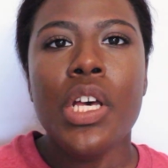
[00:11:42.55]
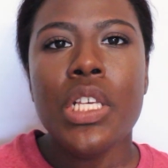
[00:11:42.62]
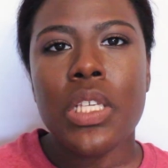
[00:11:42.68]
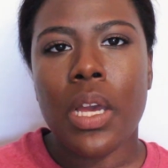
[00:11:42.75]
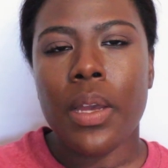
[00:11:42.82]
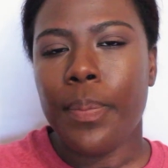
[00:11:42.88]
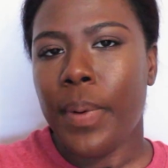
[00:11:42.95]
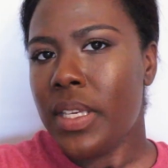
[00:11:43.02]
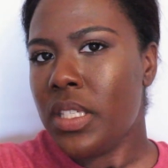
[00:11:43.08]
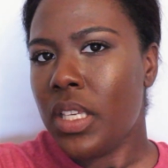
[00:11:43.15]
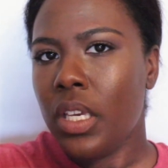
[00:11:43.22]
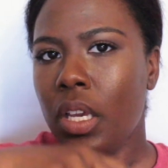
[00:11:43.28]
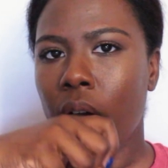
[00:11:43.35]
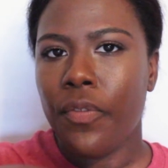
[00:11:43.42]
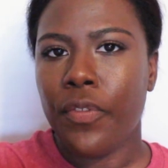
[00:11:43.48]
so I
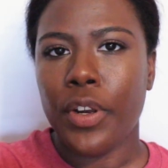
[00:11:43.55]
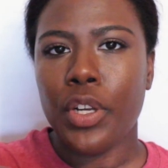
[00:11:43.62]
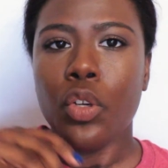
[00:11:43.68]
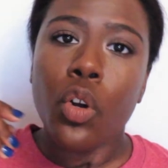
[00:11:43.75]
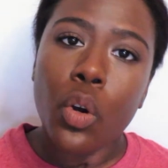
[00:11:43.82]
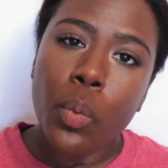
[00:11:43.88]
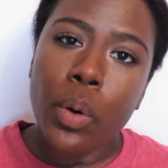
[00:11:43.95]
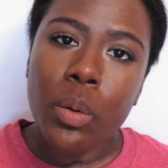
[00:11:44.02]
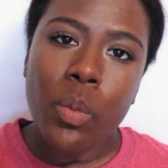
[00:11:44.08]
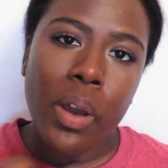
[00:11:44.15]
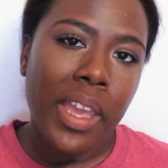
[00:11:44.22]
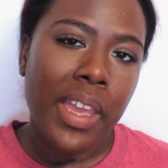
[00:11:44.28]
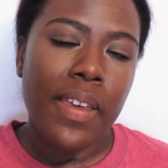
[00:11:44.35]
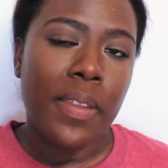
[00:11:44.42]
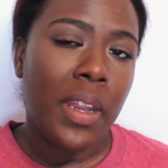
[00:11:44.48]
basically go vertical one
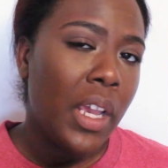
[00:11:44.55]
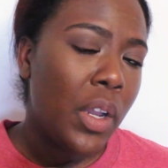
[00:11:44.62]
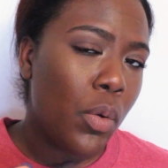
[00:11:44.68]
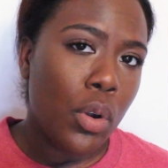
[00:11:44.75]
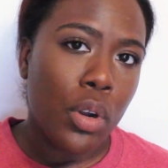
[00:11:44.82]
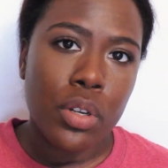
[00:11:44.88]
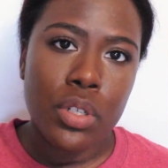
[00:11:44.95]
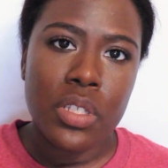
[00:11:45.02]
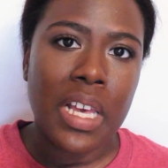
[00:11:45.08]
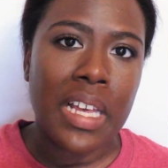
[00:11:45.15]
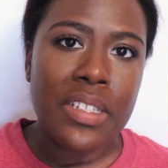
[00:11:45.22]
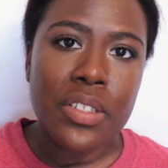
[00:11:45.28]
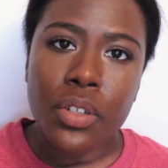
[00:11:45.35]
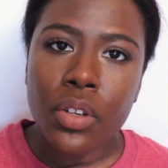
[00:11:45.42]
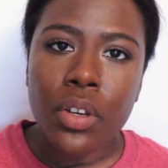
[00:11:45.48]
way and then I go
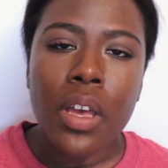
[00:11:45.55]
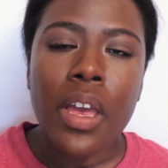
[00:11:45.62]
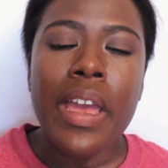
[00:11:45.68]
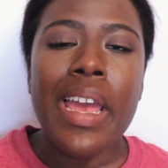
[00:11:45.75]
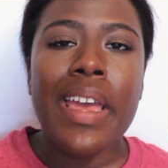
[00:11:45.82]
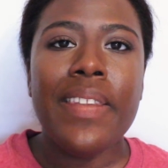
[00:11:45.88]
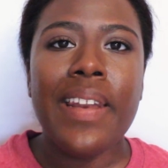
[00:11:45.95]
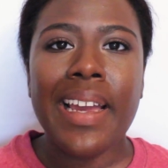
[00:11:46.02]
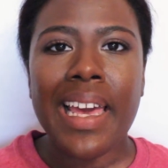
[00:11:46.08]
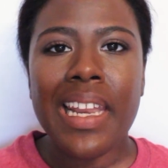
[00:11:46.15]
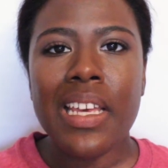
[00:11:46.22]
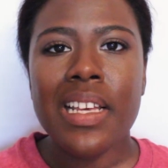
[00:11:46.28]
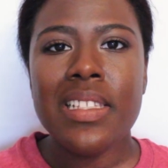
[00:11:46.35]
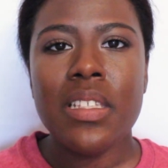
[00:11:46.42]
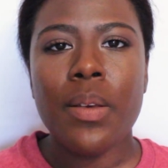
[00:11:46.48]
horizontal, and then I
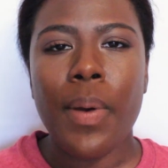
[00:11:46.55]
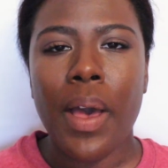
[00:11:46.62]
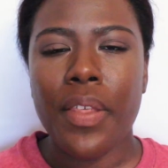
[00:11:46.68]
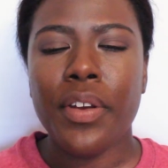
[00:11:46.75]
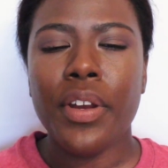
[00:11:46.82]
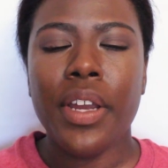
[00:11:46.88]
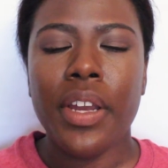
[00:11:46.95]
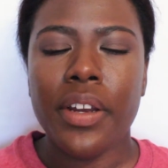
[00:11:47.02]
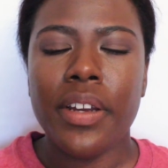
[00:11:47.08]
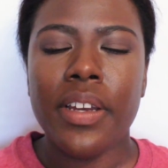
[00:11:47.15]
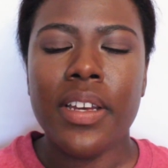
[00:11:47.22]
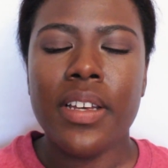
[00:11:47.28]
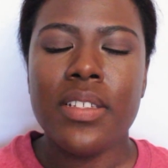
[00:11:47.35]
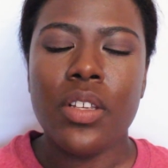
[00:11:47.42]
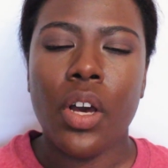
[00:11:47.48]
kind of hit some other
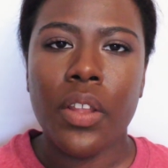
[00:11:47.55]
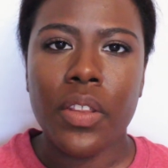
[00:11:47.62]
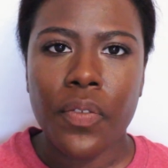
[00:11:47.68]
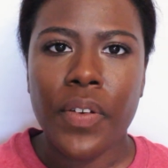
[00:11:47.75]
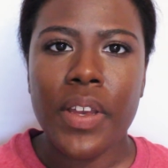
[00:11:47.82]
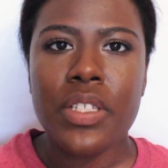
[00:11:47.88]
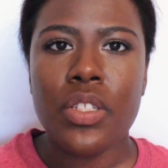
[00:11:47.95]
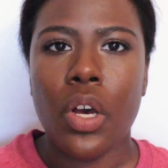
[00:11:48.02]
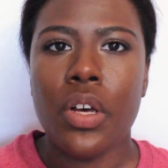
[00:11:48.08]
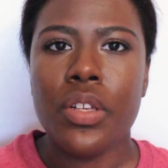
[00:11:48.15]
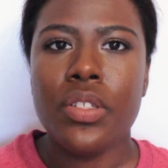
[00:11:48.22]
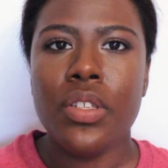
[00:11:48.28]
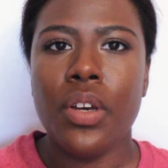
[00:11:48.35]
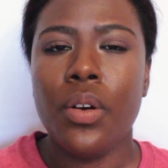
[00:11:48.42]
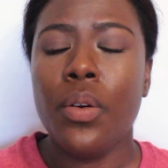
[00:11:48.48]
areas on the face
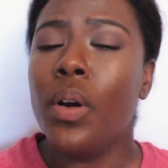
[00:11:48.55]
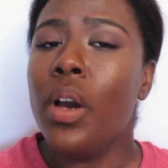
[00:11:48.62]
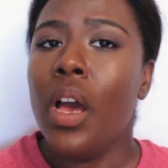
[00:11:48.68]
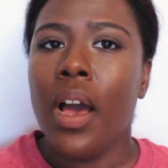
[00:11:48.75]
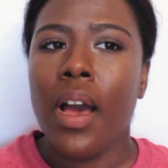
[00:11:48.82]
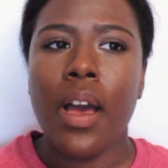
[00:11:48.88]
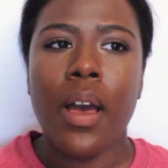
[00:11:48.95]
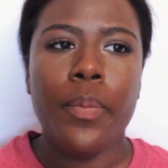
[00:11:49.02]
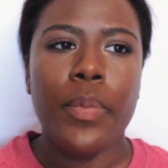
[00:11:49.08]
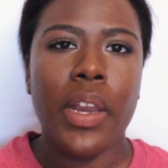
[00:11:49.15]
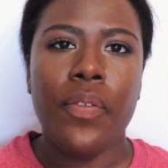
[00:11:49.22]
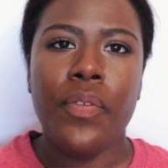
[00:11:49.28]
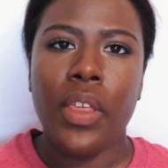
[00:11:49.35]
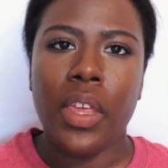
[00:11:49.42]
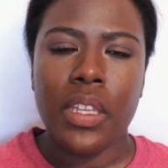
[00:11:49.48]
also that
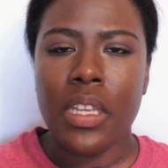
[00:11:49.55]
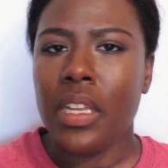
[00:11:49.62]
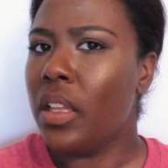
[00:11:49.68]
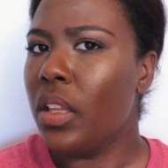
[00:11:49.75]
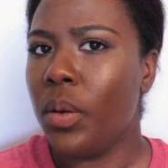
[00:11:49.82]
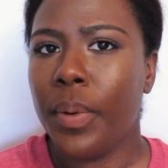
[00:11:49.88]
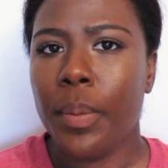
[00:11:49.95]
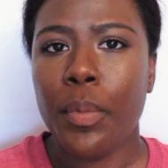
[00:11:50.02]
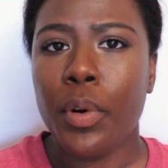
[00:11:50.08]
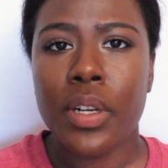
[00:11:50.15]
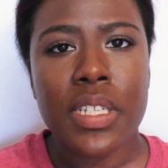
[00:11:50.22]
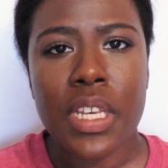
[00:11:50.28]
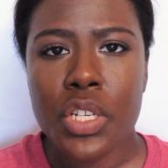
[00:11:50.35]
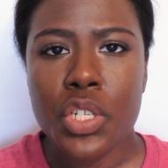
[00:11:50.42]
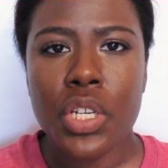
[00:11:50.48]
I feel like need a little bit more
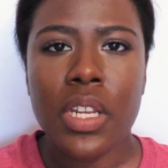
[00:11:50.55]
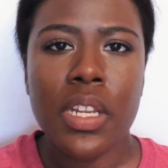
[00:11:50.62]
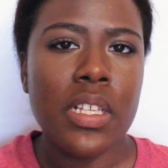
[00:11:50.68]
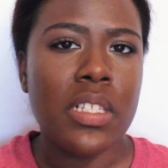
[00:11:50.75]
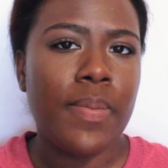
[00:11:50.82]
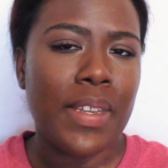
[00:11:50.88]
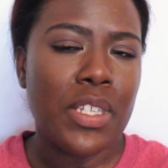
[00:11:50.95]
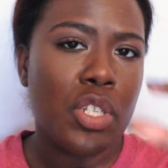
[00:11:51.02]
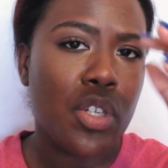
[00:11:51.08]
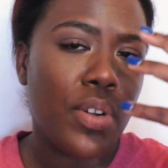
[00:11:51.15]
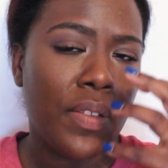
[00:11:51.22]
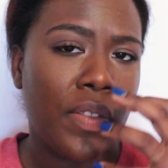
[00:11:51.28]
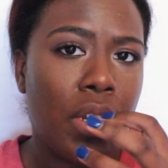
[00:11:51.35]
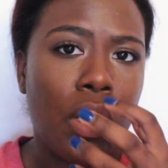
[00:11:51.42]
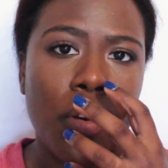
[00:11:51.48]
attention, especially
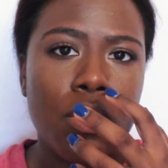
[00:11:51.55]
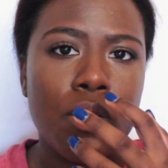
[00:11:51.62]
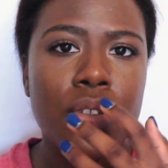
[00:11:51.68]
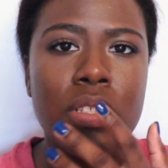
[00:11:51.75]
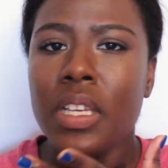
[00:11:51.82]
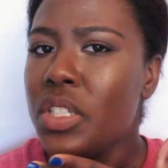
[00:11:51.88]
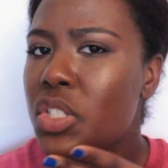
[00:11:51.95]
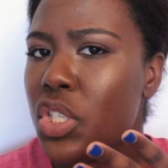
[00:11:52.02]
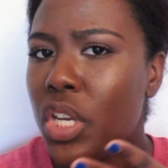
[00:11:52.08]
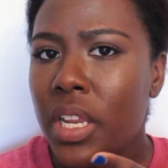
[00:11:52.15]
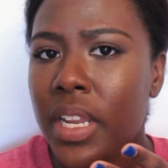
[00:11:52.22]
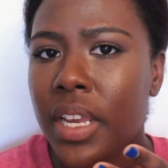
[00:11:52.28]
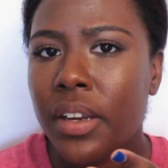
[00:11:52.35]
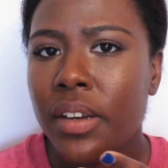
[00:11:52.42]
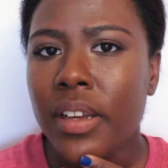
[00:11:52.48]
around the nose,
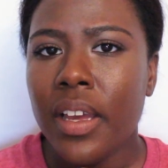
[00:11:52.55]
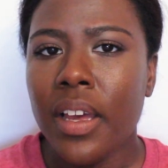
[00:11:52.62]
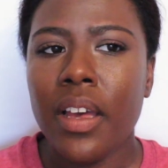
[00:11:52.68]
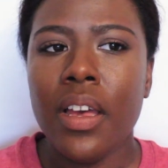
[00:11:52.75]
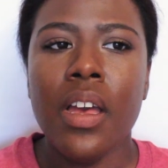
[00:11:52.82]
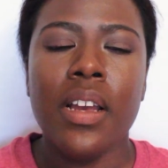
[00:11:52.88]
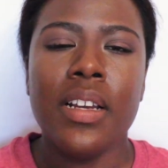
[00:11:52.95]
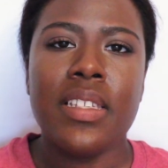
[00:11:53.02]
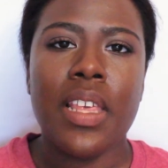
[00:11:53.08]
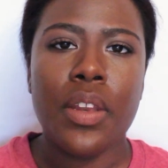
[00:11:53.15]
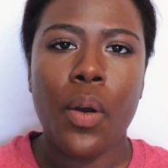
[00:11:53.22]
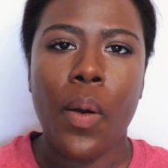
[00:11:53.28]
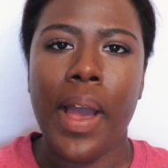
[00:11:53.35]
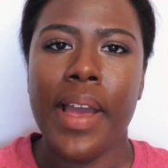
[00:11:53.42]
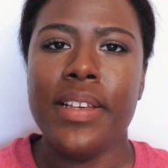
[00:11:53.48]
chin area, because I
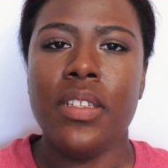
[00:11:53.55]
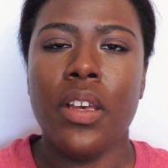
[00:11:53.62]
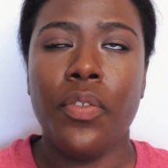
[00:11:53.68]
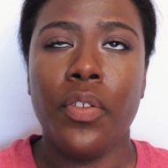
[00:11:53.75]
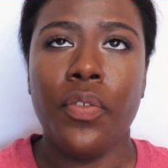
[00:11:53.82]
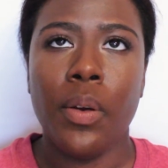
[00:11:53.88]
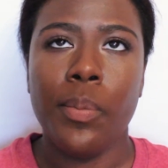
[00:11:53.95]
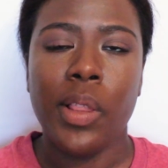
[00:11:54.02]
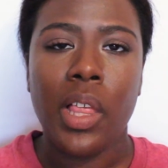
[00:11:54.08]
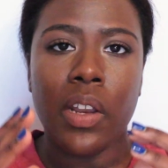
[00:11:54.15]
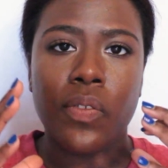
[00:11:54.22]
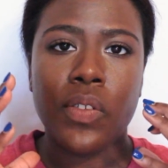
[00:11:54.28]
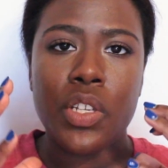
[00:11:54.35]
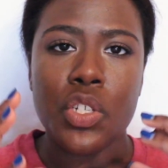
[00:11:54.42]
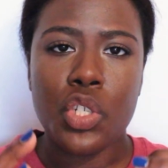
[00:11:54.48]
know I suffer from a lot
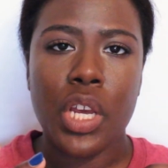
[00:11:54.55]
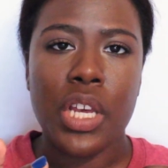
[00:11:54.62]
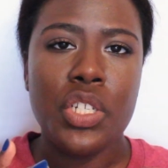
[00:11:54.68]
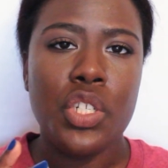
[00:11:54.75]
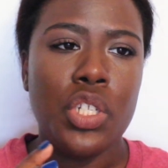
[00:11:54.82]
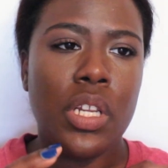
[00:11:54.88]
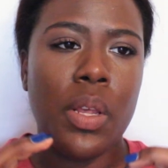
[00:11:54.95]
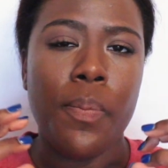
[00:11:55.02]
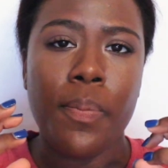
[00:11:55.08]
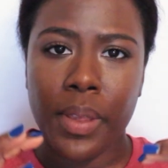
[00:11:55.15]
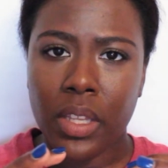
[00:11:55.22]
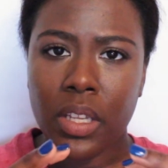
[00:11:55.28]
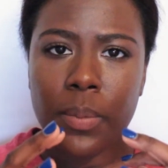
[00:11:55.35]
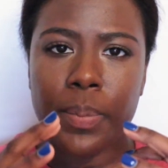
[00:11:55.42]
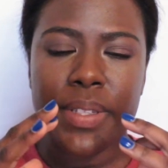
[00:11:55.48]
of congestion and
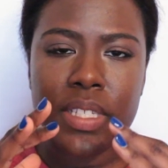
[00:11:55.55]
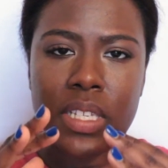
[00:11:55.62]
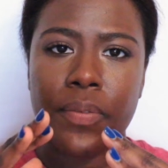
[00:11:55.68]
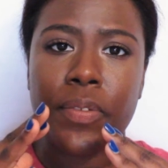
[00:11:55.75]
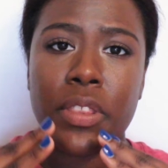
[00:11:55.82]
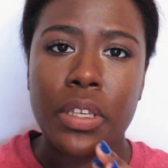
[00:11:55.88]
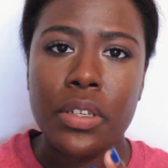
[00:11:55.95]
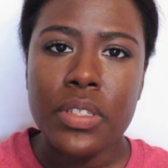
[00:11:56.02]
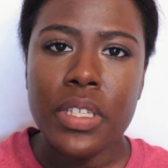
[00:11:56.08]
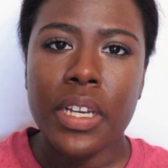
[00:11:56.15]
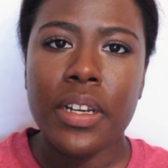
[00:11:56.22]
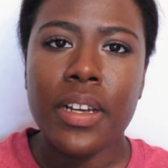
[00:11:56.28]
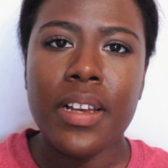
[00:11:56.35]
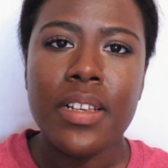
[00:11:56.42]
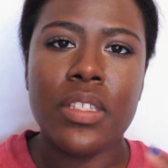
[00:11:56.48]
buildup and stuff in those
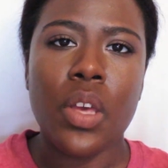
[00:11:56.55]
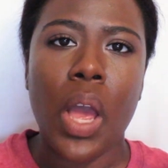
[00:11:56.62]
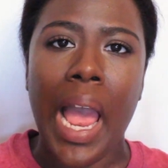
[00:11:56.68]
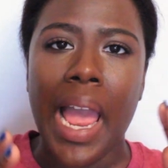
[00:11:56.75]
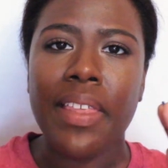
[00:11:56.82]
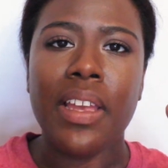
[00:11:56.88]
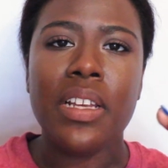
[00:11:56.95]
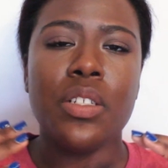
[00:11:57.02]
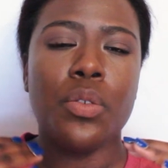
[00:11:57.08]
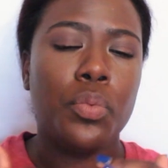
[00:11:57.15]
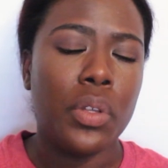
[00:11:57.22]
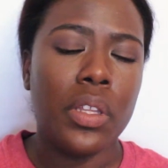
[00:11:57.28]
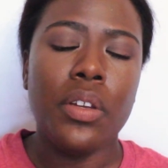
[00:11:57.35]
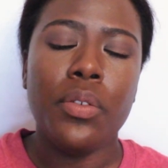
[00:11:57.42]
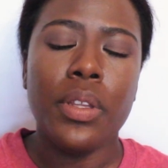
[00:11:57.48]
areas, so I like to
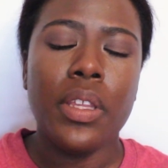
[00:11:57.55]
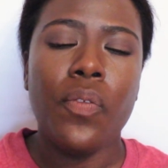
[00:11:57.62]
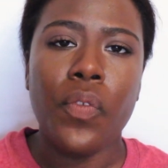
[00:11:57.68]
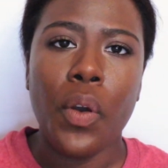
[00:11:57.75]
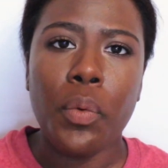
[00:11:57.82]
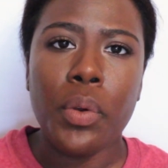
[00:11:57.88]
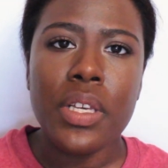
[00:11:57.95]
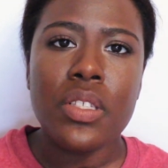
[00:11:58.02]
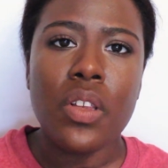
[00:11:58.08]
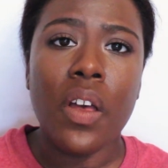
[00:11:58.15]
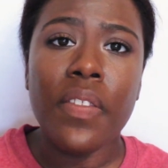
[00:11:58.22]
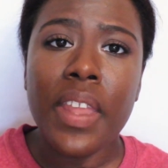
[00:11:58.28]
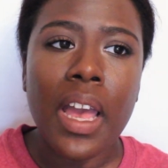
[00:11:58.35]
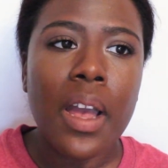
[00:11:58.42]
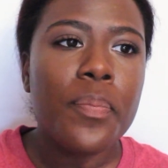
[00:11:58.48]
really focus
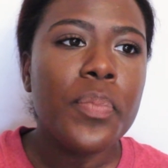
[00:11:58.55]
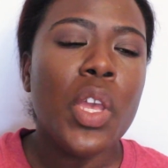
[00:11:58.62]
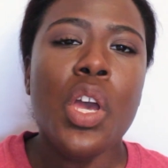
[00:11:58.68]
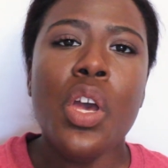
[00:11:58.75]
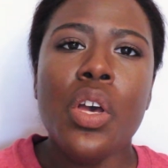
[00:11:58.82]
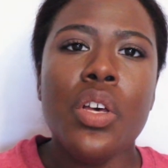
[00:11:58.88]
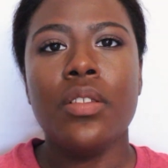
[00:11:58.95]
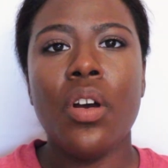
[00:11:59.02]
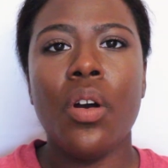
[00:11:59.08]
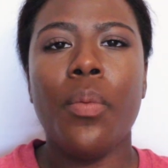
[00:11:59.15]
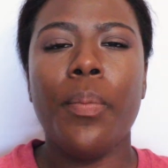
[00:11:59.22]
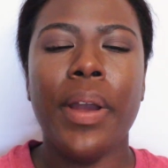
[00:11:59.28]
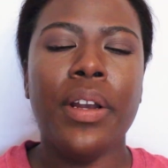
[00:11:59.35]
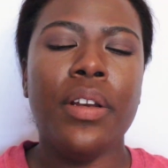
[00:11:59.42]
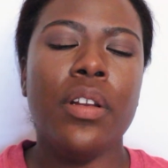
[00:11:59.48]
on that. So
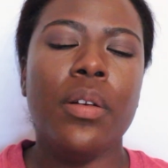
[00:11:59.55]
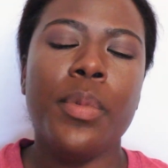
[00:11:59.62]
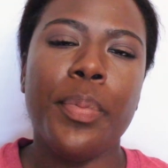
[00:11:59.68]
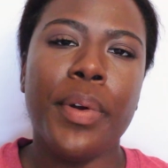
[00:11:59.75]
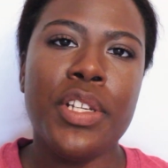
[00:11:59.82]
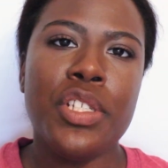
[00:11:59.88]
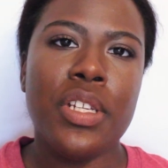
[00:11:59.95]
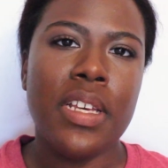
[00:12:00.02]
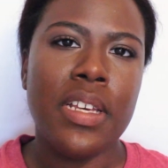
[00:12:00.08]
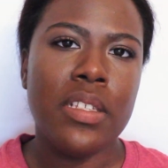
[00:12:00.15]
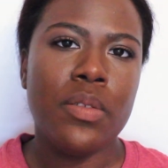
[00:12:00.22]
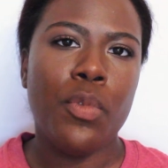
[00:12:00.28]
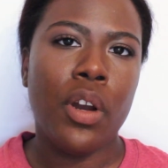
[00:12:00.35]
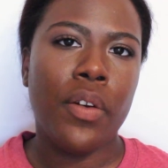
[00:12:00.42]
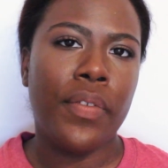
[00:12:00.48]
microdermabrasion
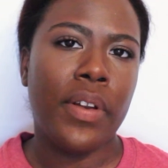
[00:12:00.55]
is more